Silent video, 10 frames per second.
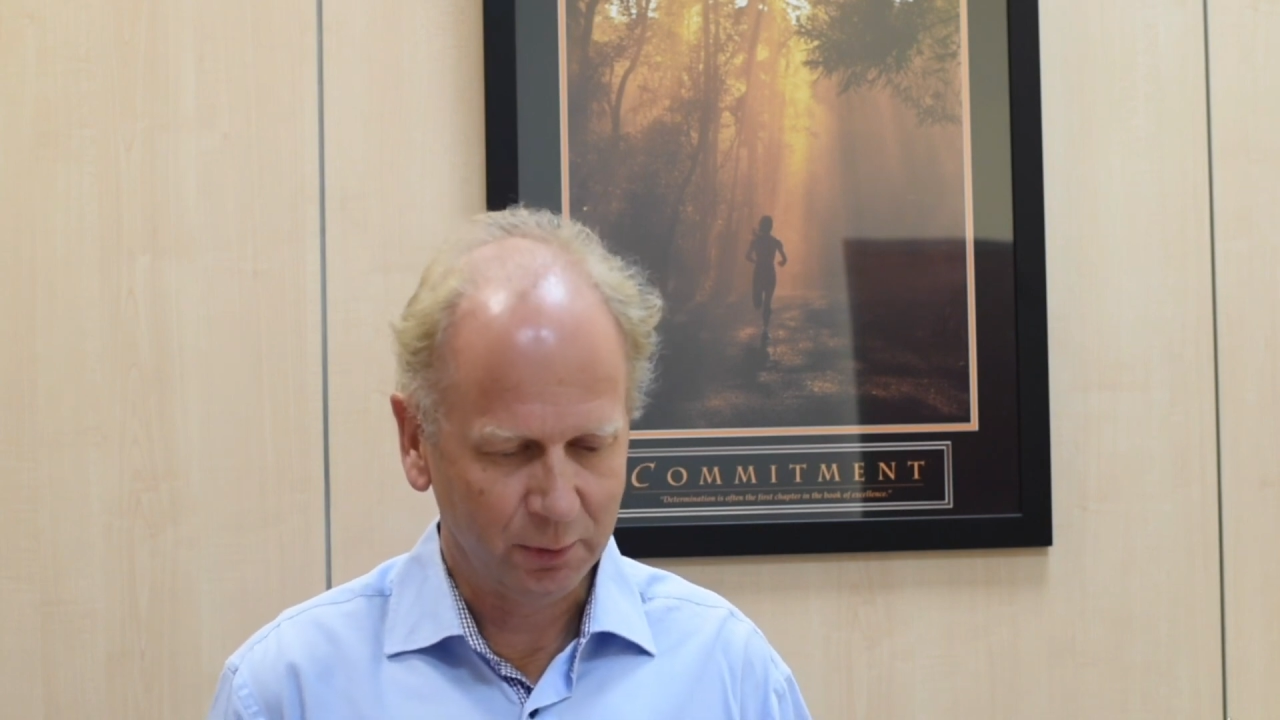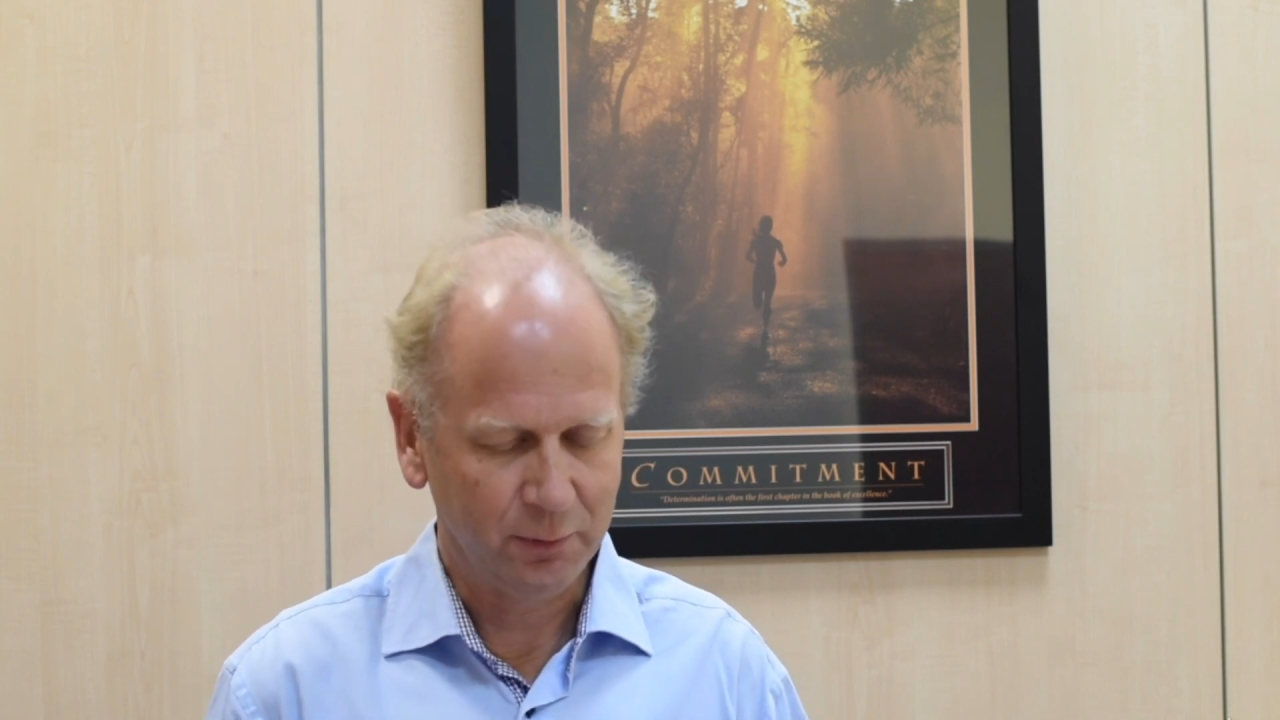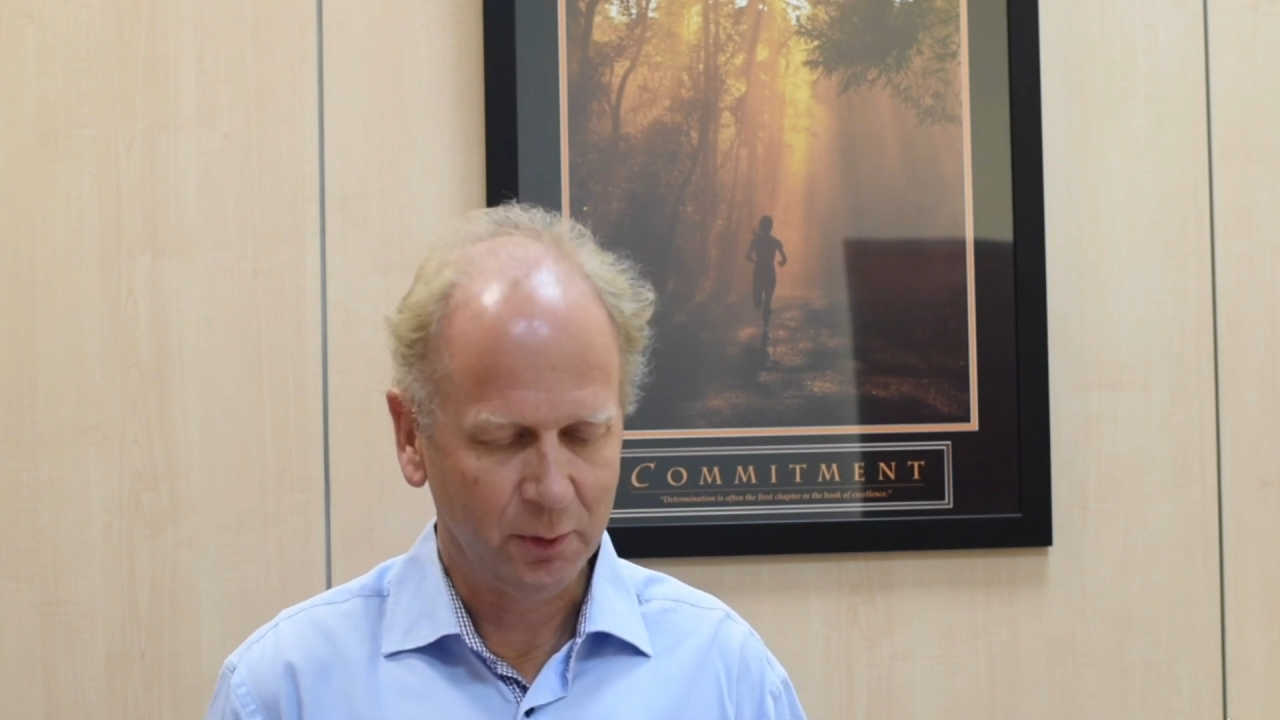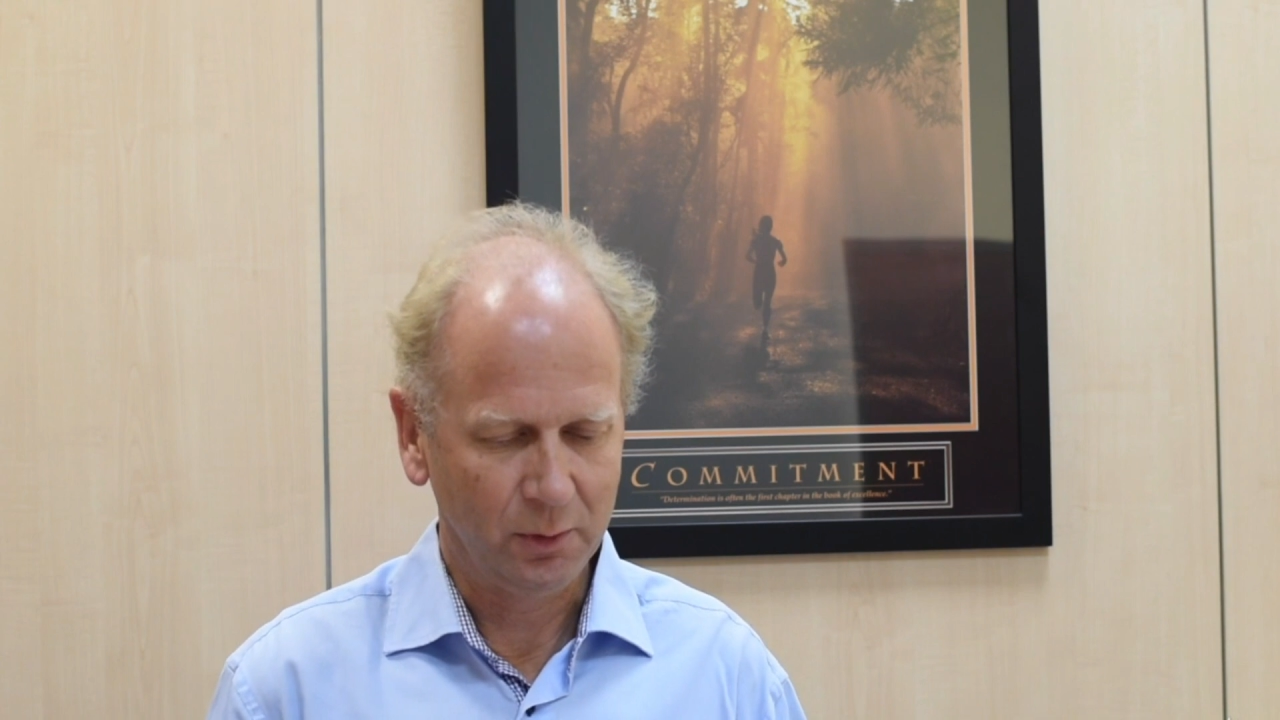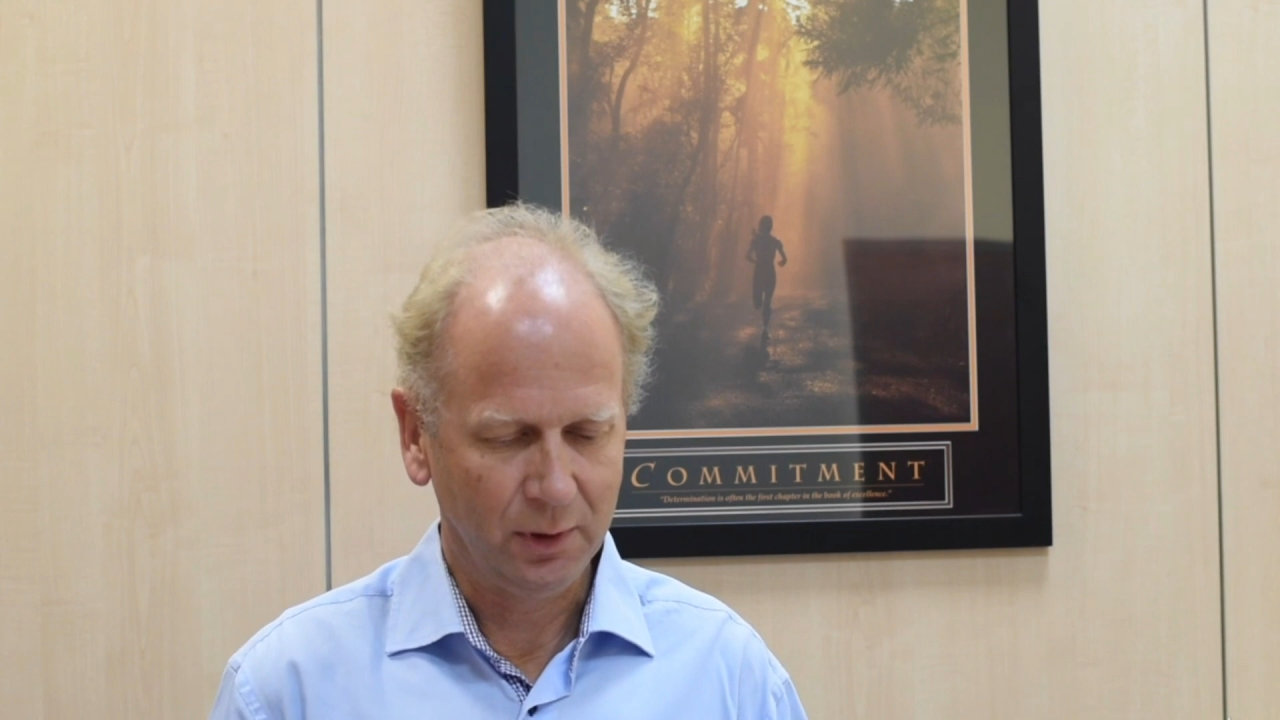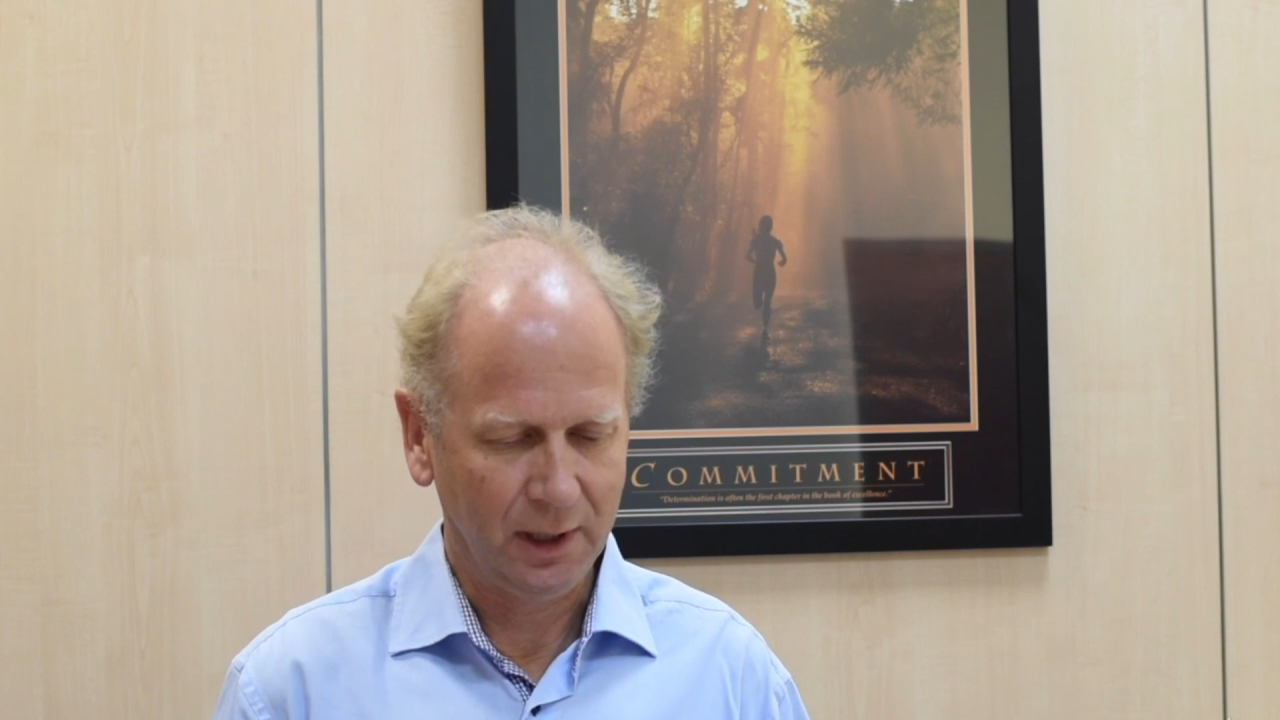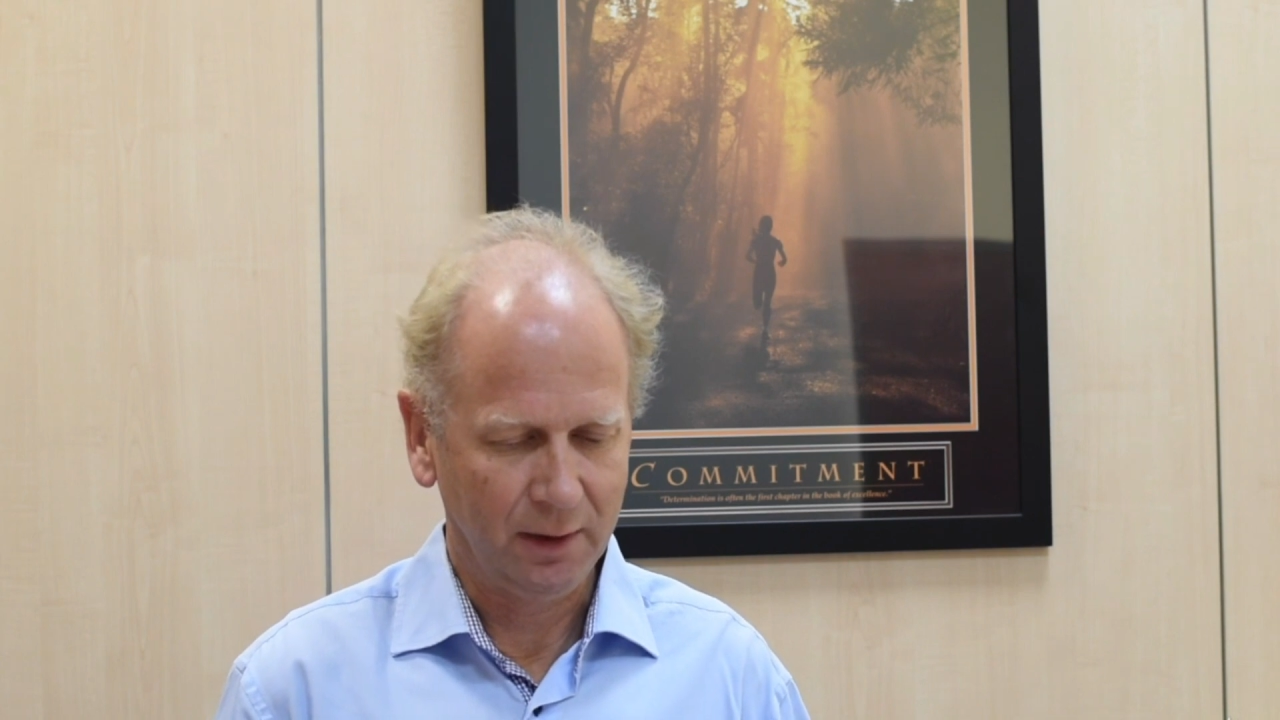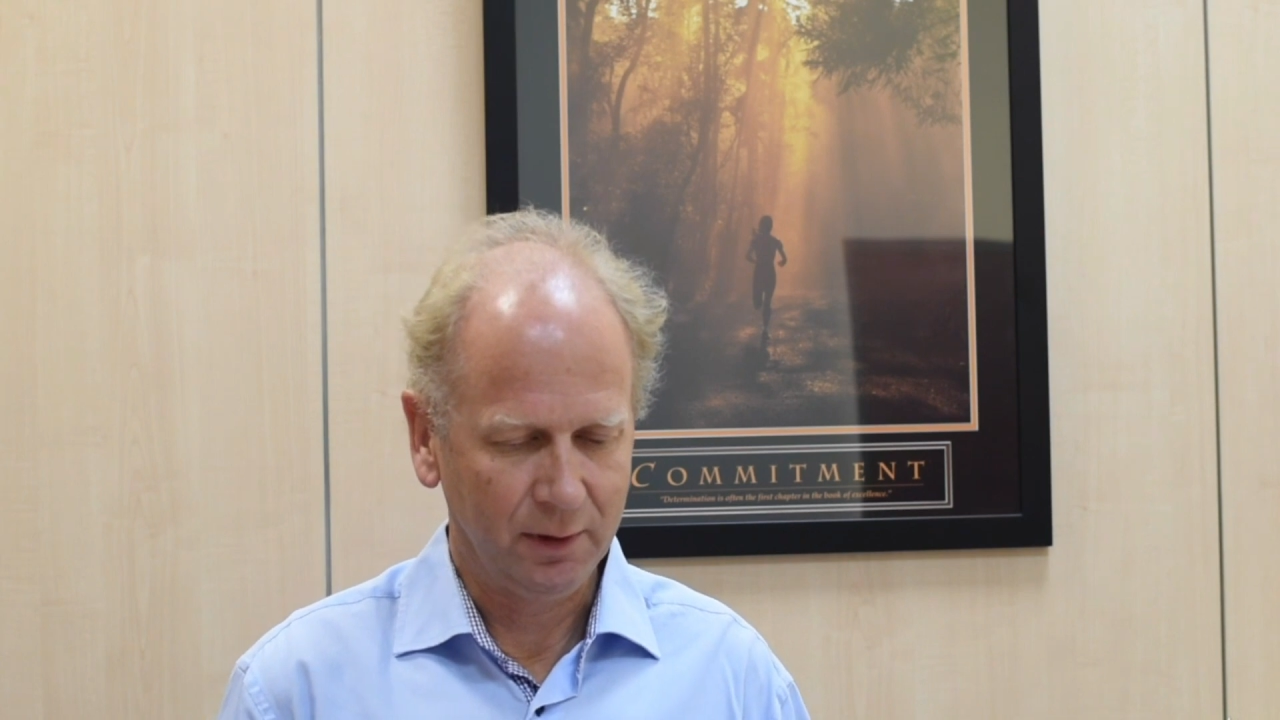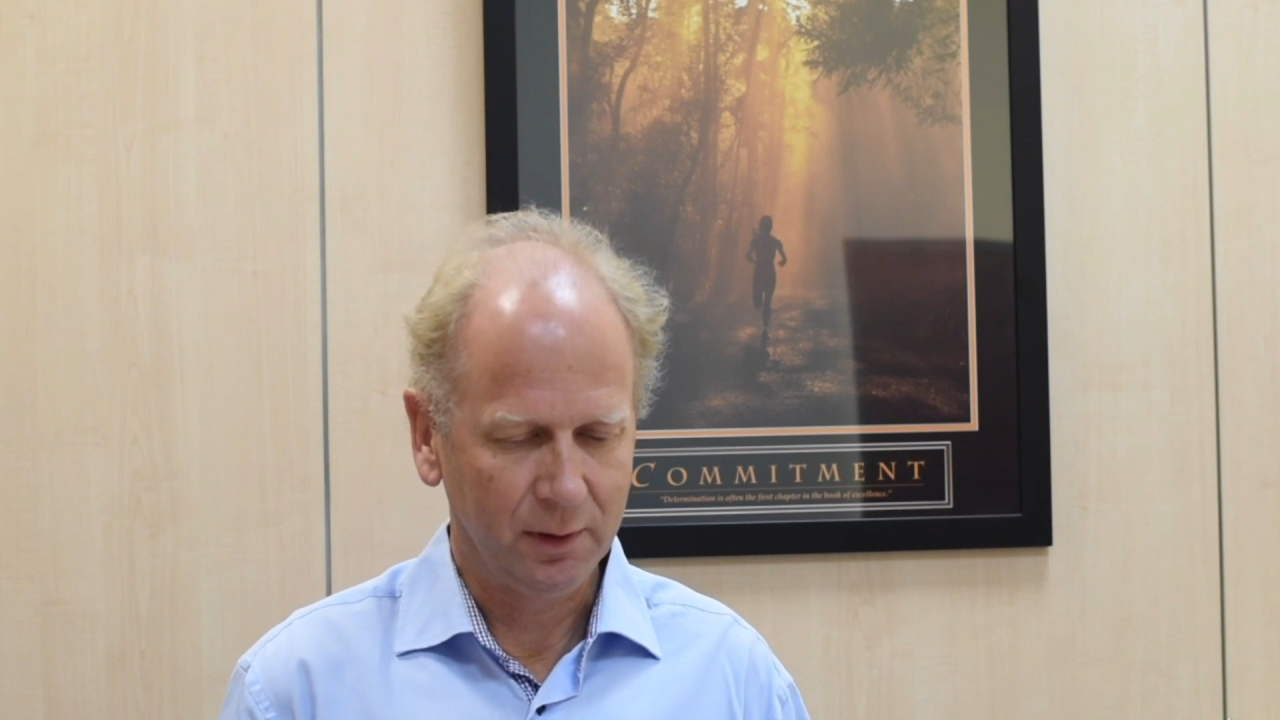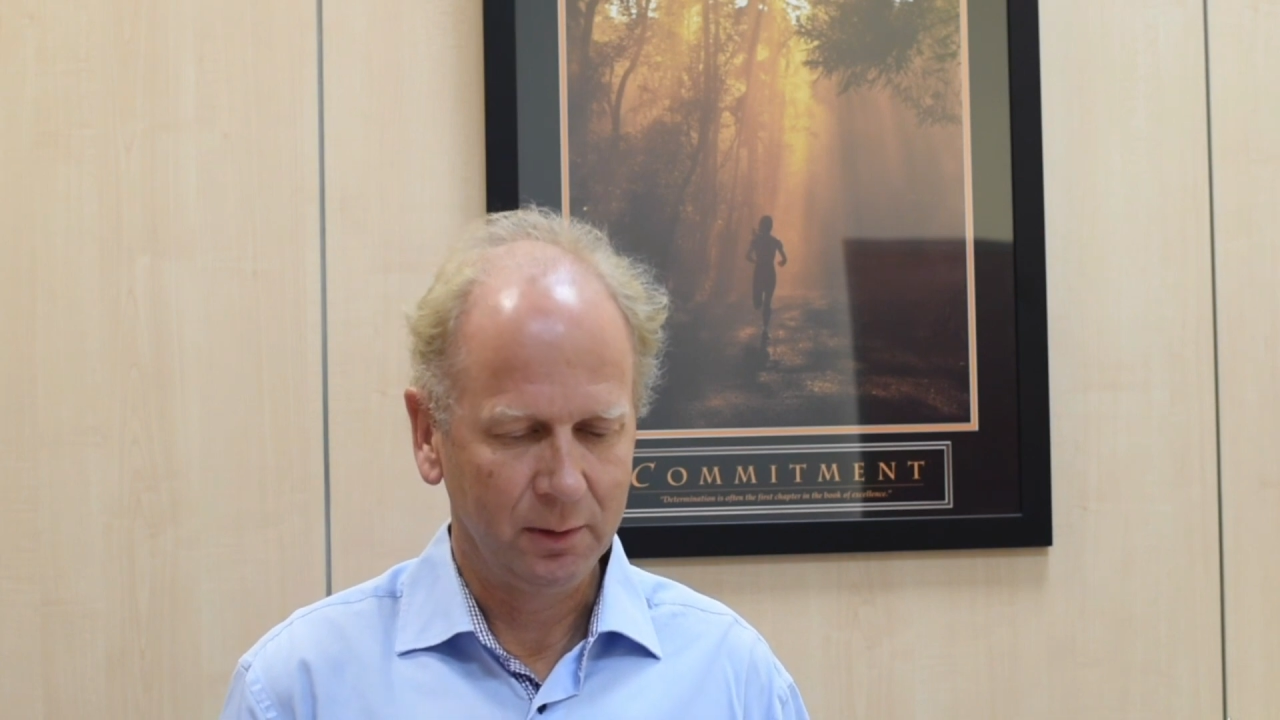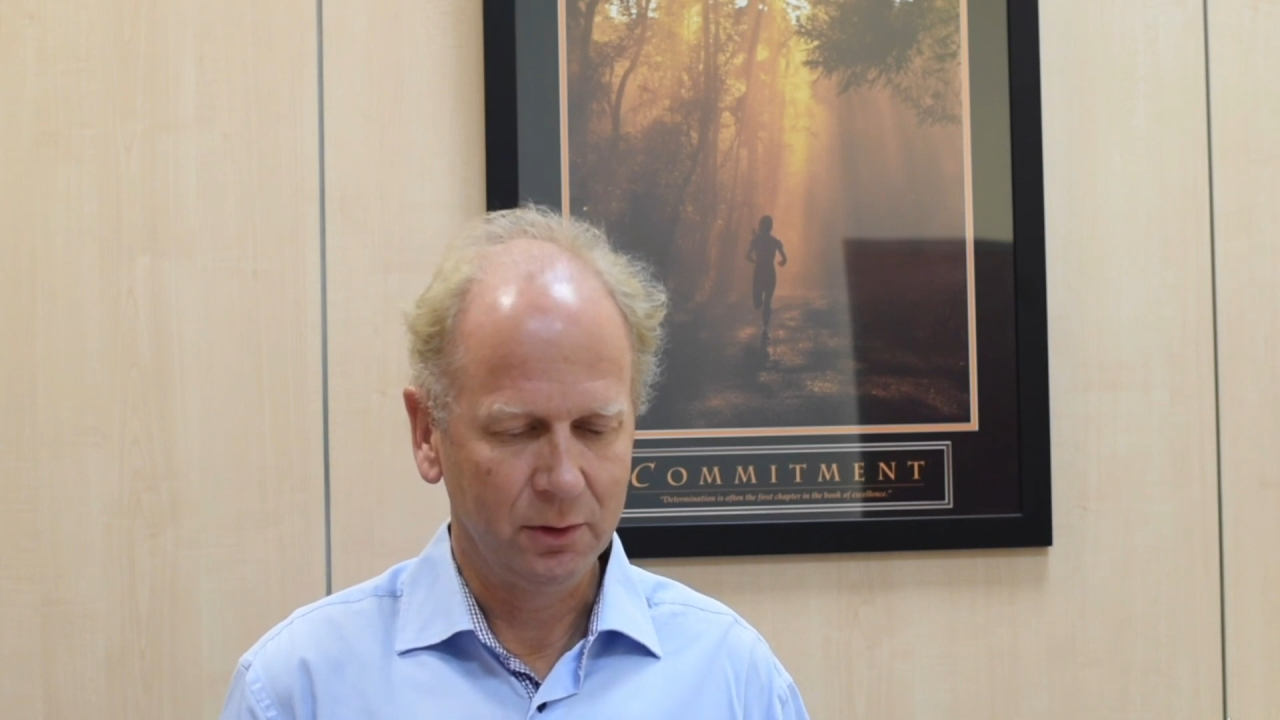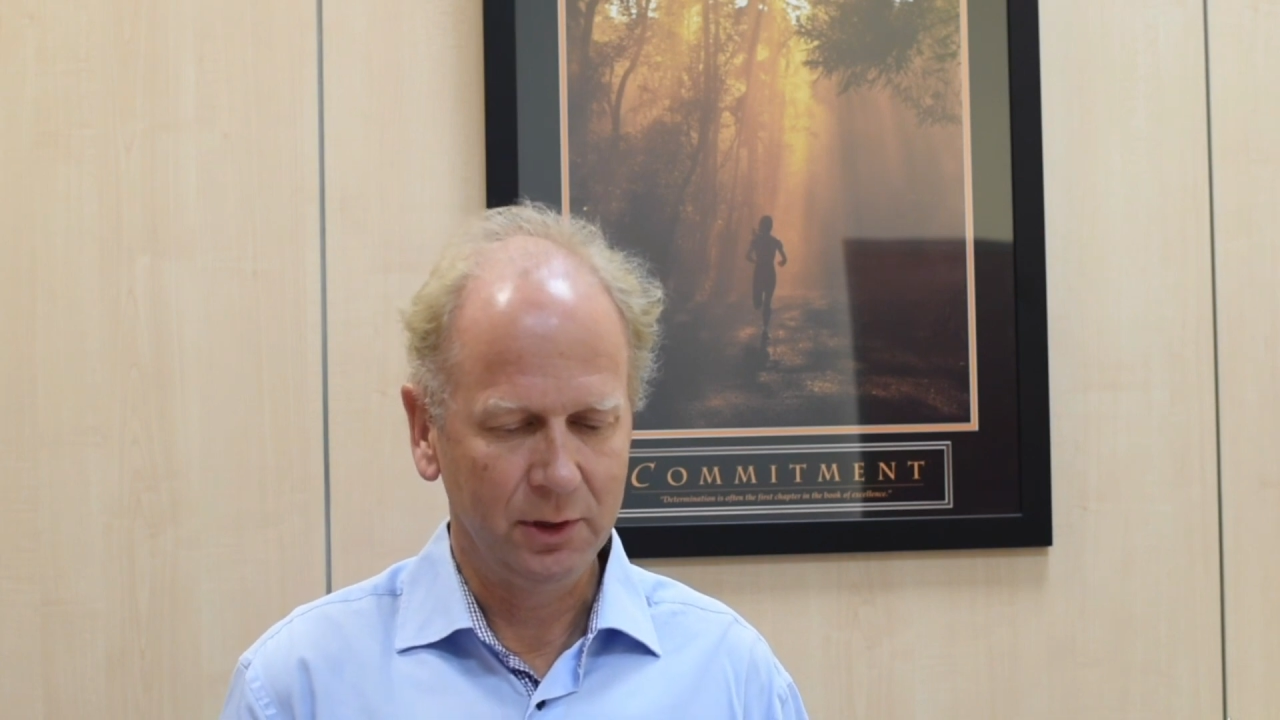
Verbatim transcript: portfolio level,